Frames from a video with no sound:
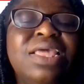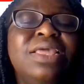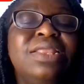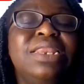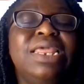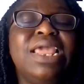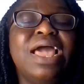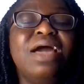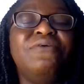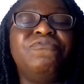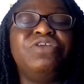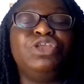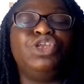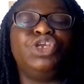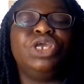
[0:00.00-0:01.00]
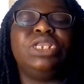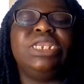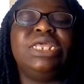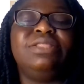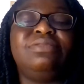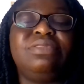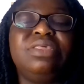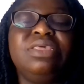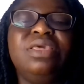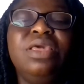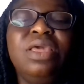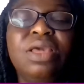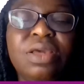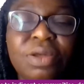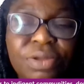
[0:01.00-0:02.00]
they have a genetic
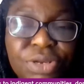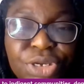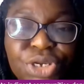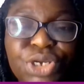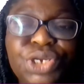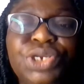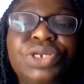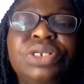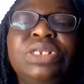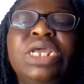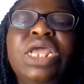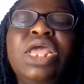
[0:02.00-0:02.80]
condition.